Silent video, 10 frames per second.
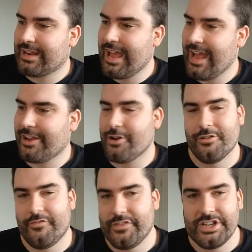
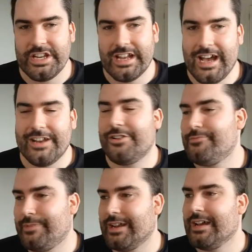Mechanko
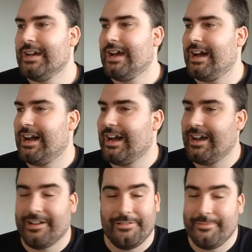aficionado, but
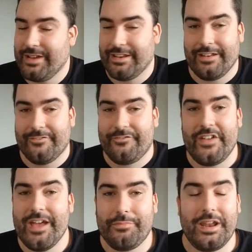I mean,
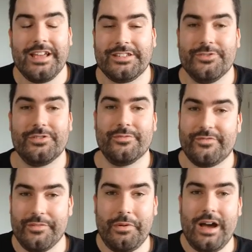fair play to them for